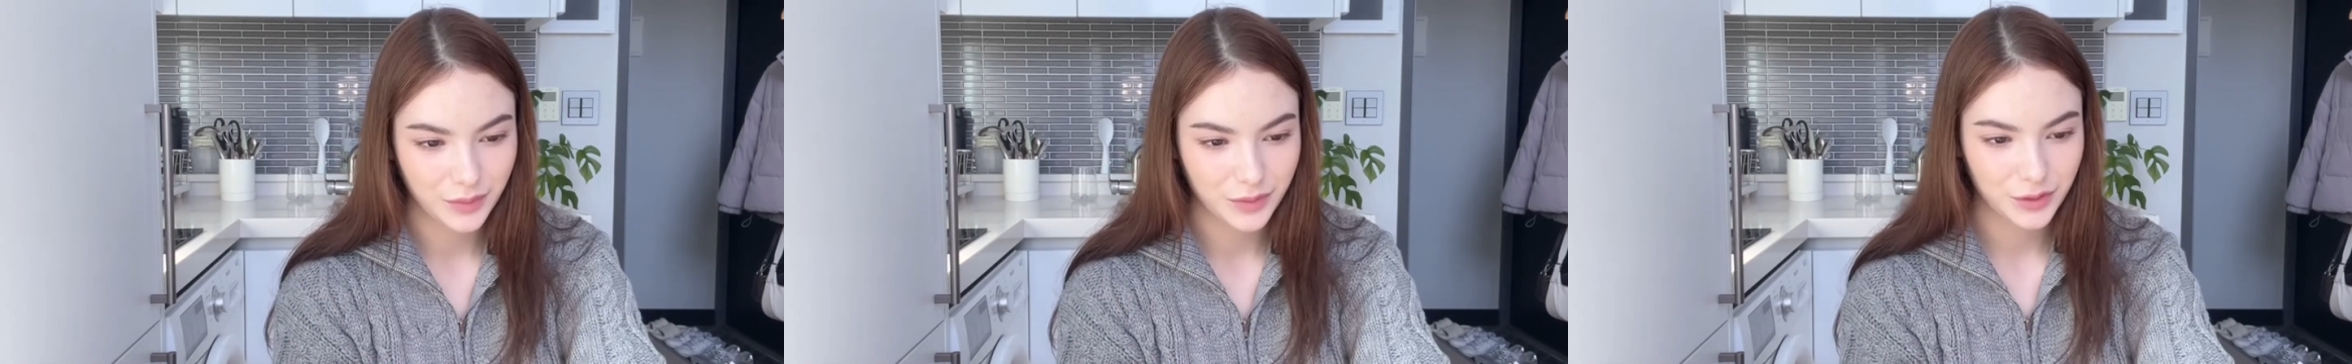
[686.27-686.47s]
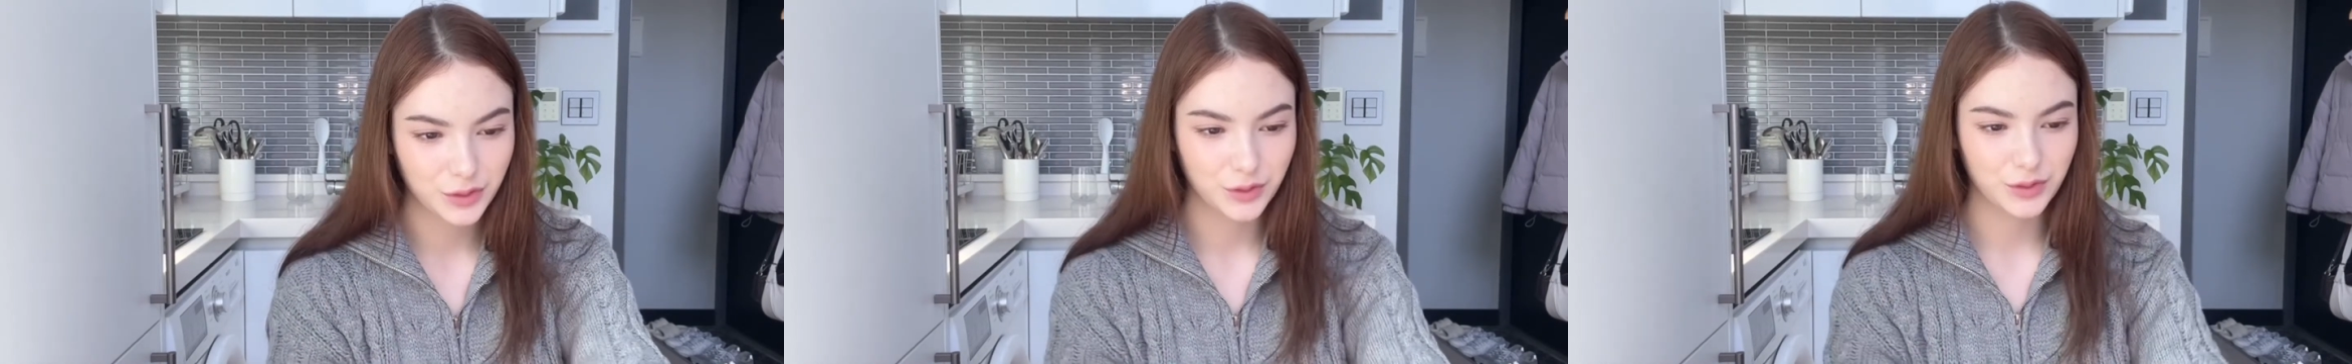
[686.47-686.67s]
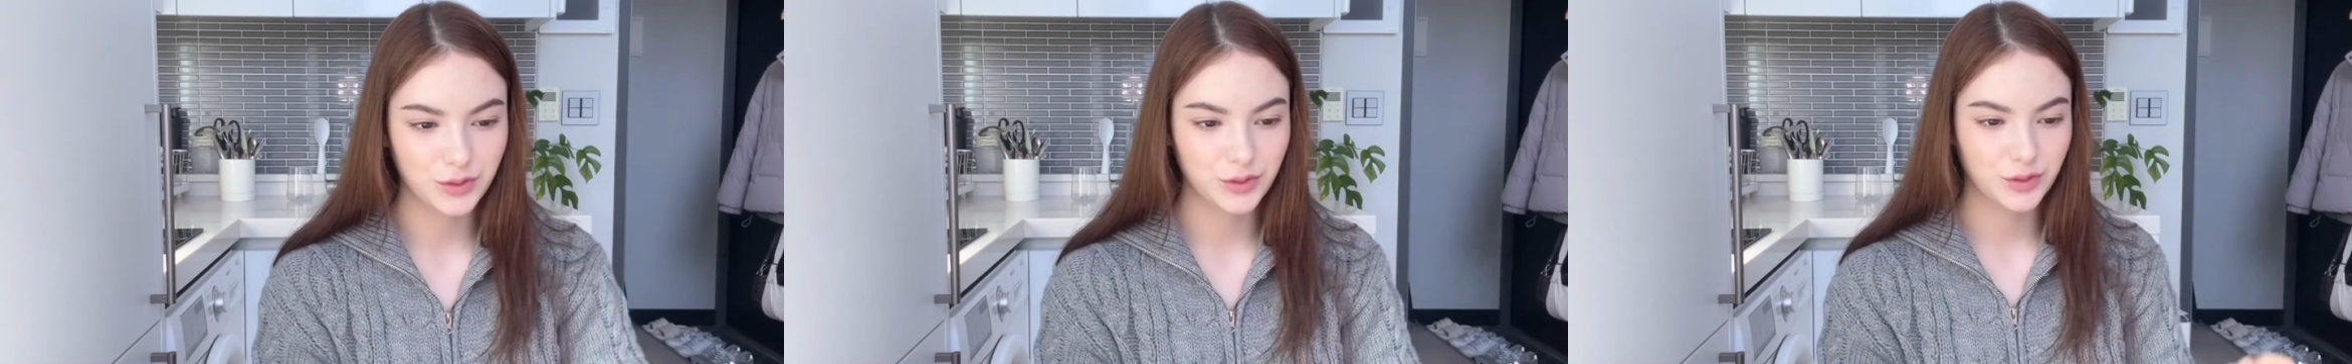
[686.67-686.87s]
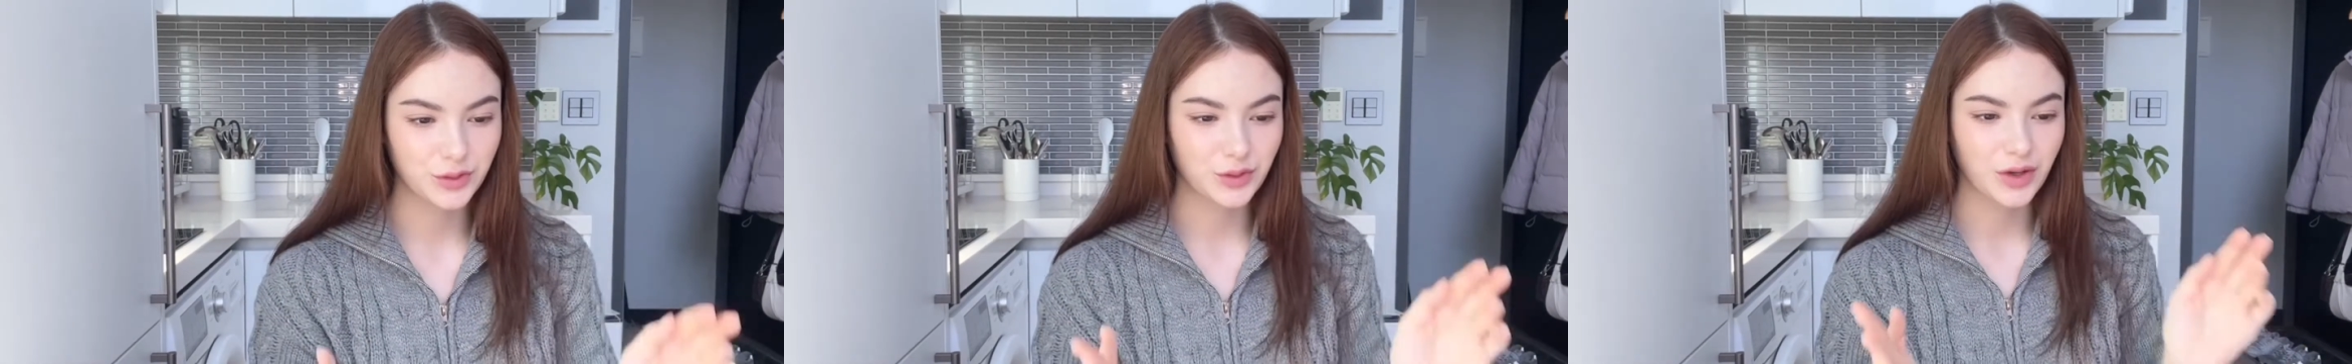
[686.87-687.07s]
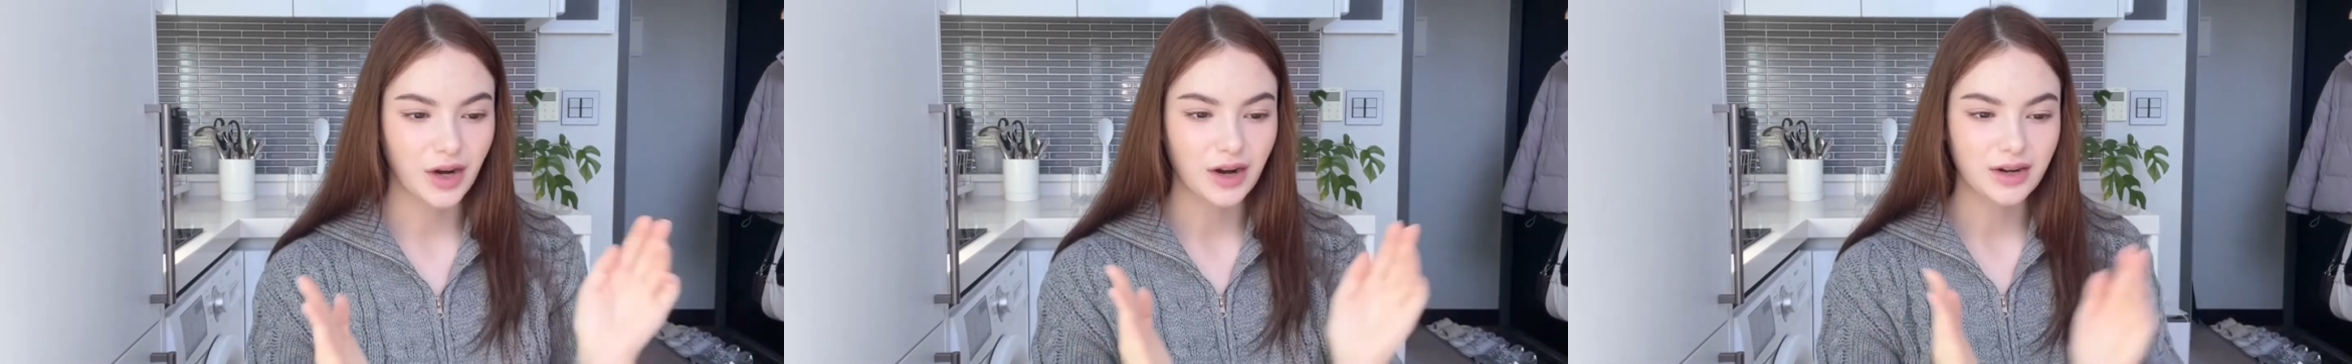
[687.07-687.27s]
to do
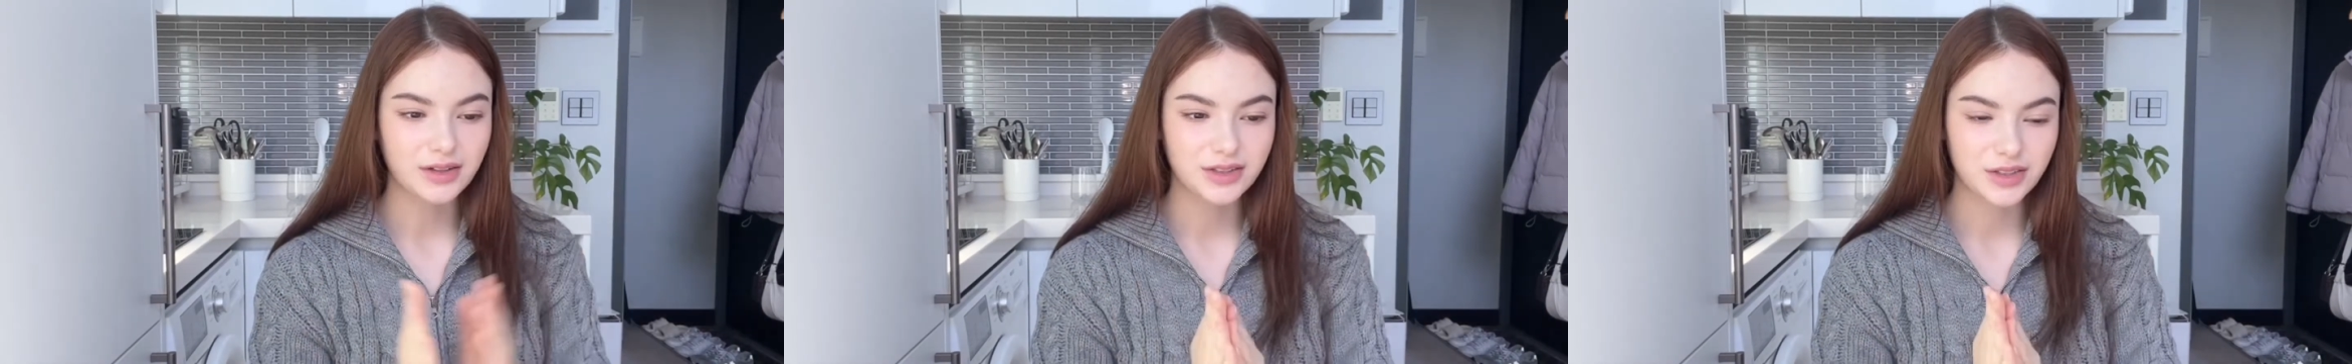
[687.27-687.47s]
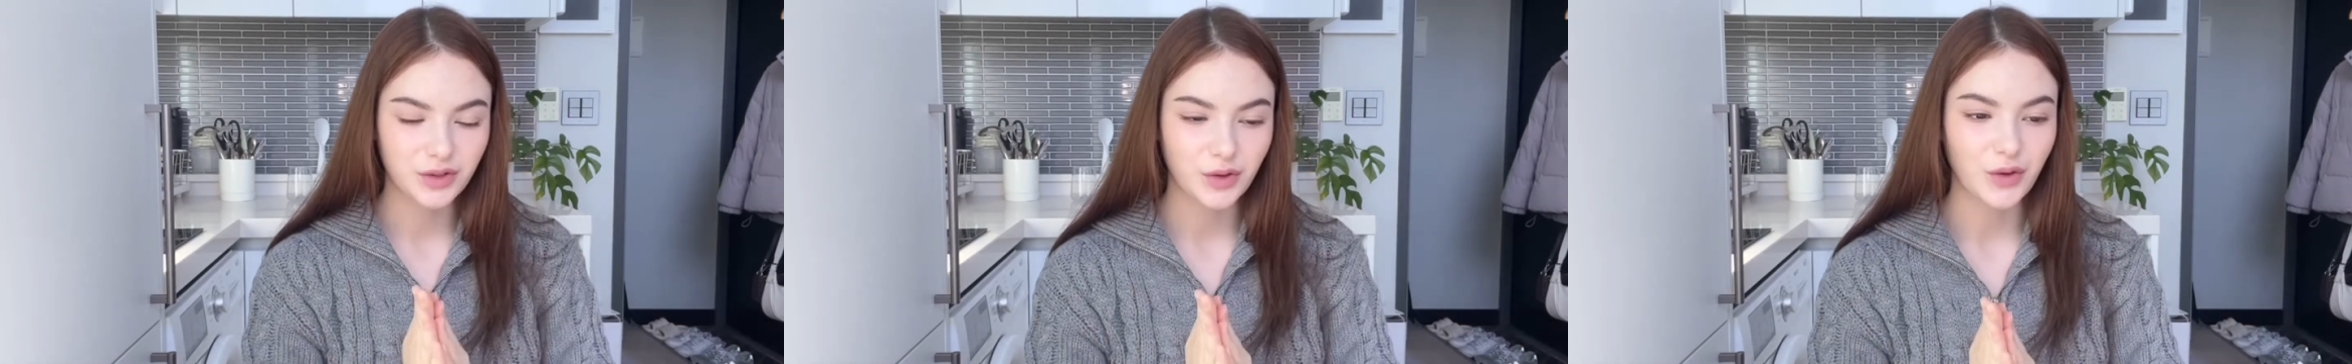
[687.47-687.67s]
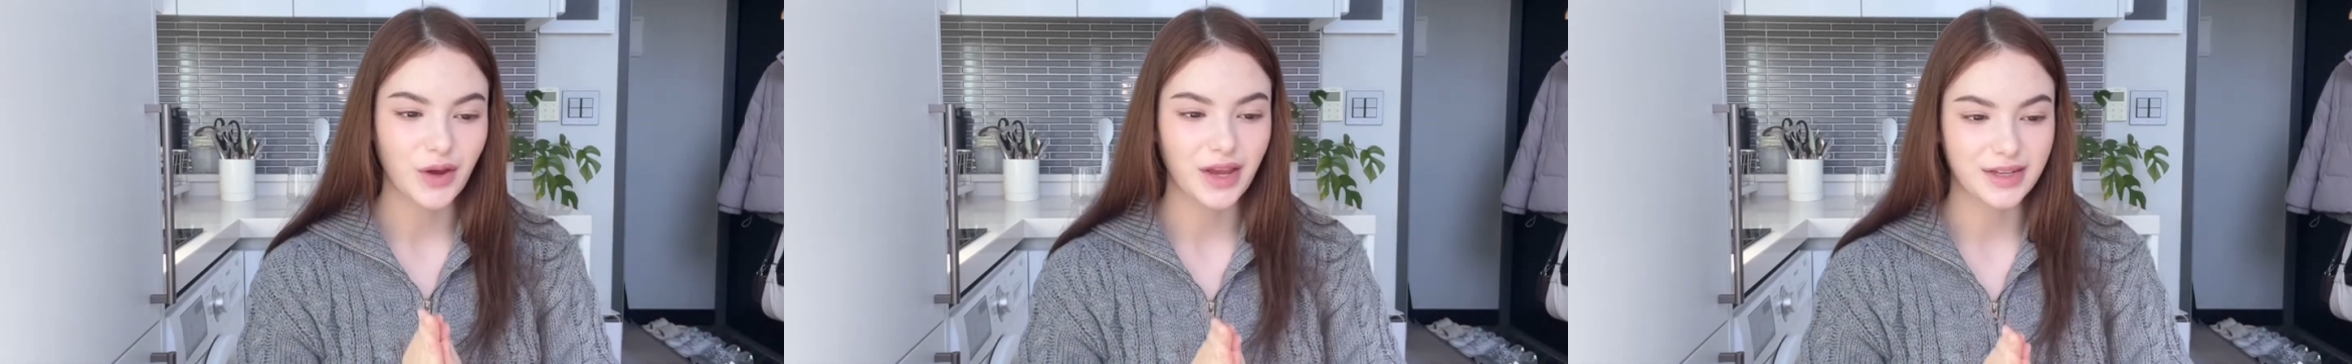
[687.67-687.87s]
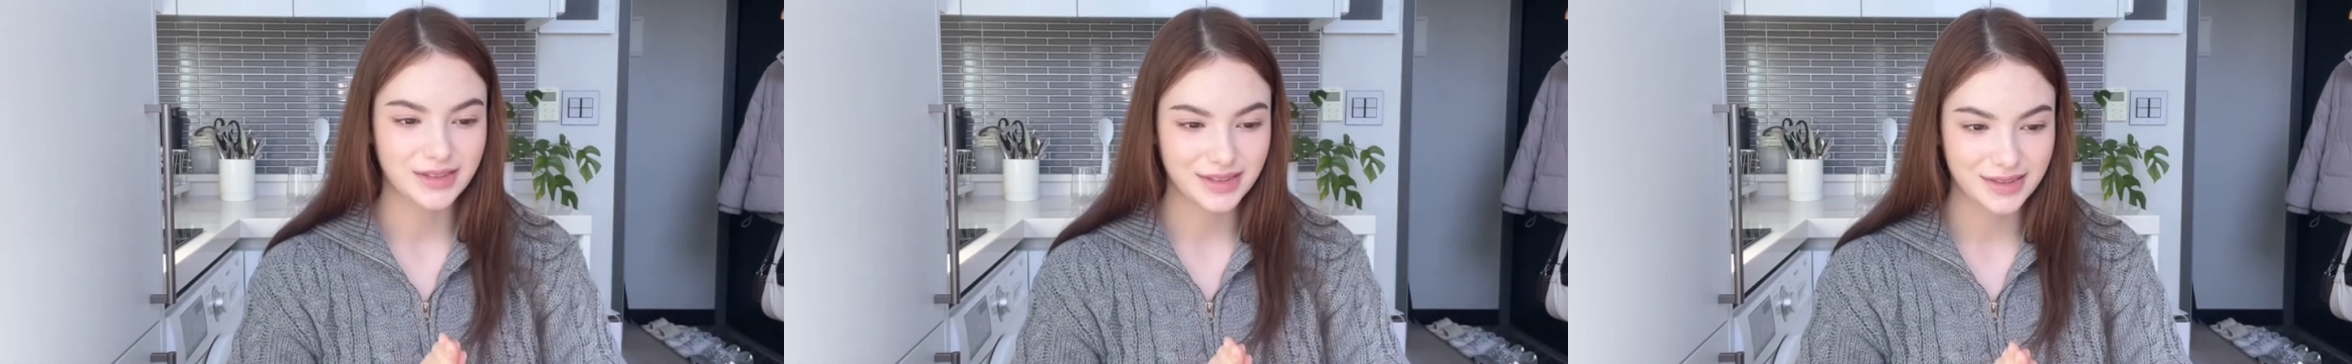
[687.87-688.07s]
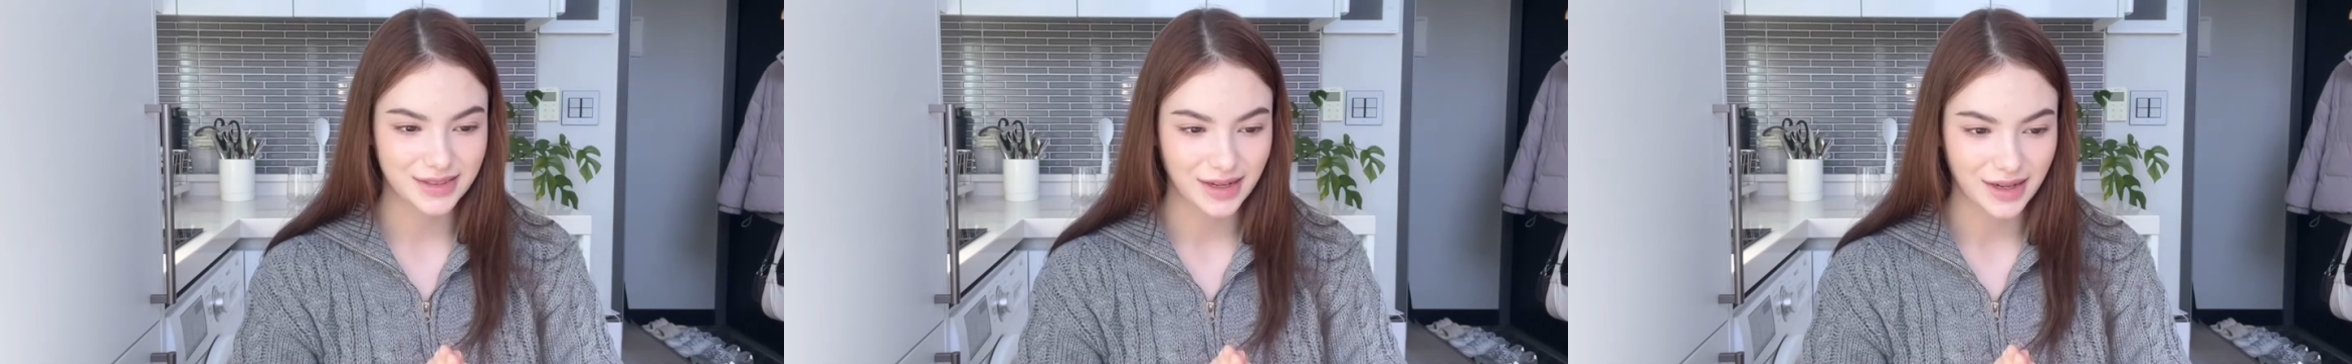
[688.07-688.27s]
cardio
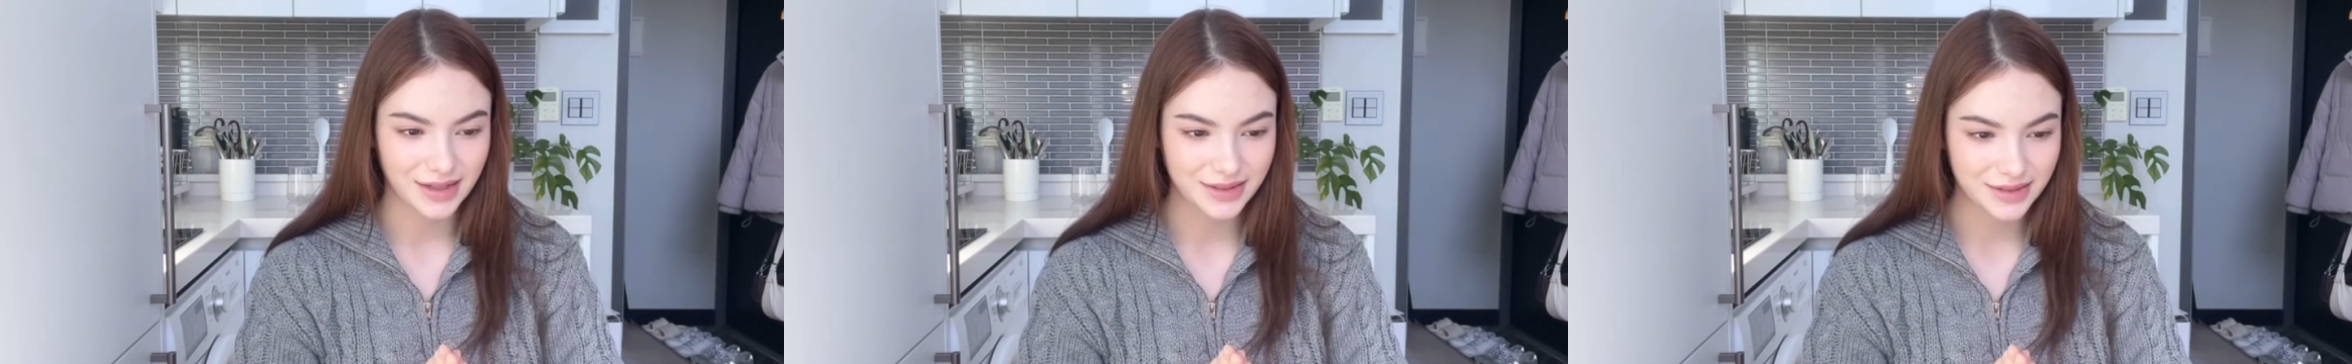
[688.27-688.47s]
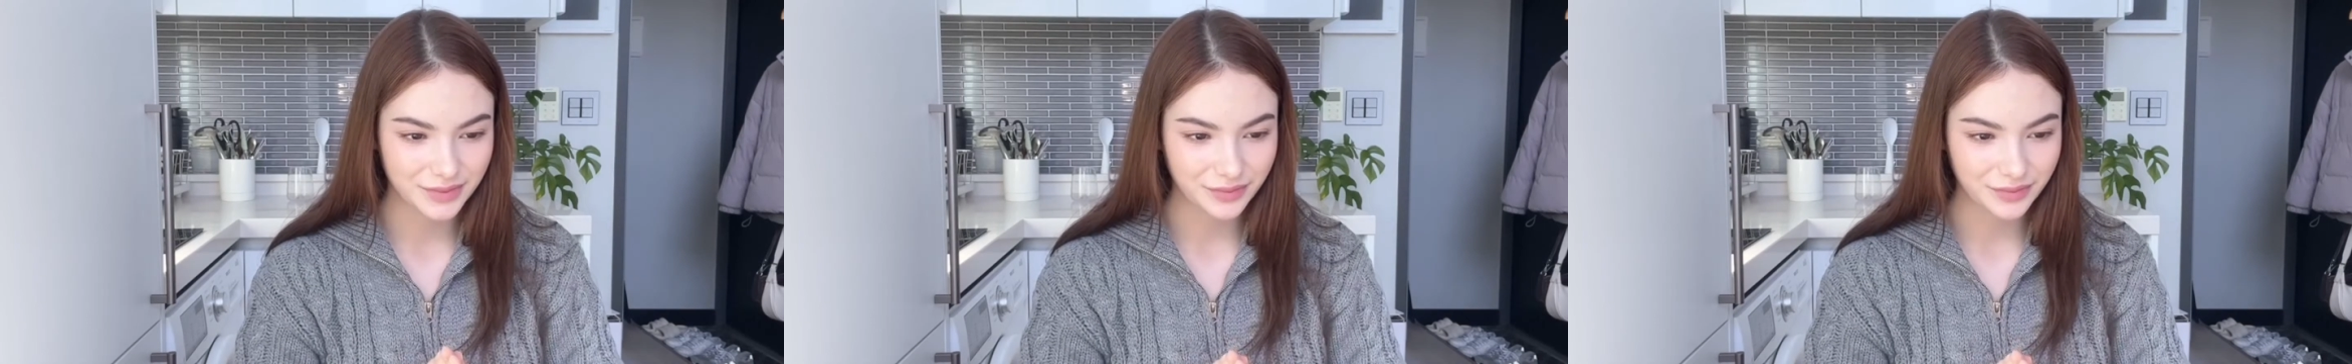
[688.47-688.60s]
exercise